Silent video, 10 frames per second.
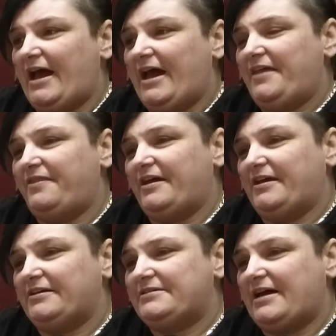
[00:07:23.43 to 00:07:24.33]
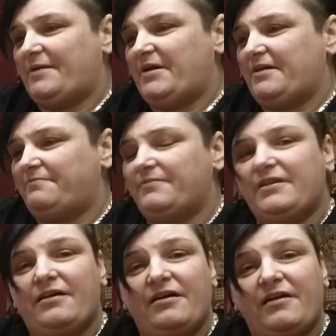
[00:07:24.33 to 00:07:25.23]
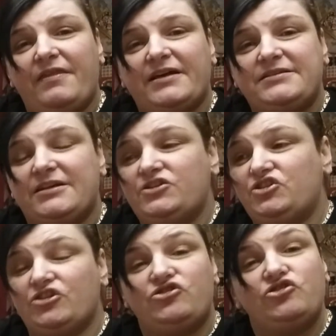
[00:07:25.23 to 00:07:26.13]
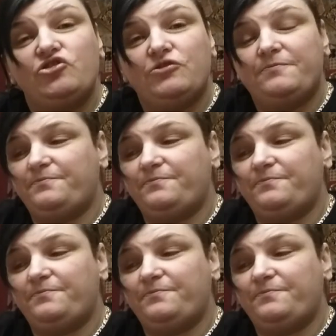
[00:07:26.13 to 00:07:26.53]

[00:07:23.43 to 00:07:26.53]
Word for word: I think, Tammy, this is just you.